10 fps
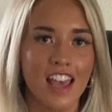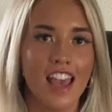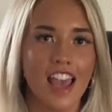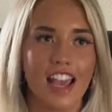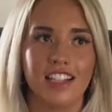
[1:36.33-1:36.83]

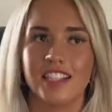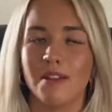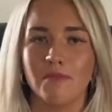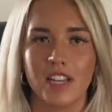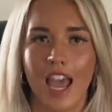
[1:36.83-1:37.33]
and something
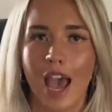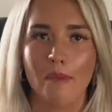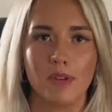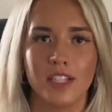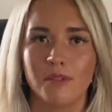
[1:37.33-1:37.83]

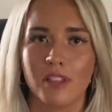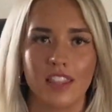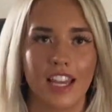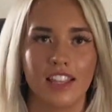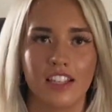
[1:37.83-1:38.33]
happens with
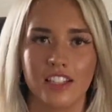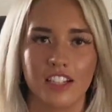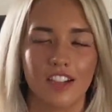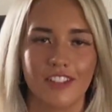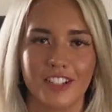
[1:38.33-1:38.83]
like the
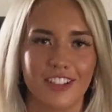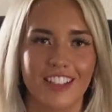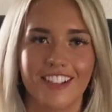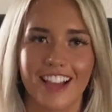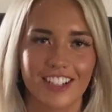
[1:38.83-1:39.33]
service or the
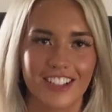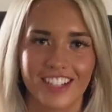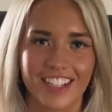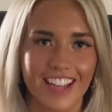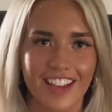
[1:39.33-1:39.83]

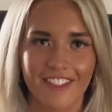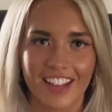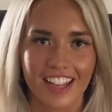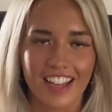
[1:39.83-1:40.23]
electricity of it,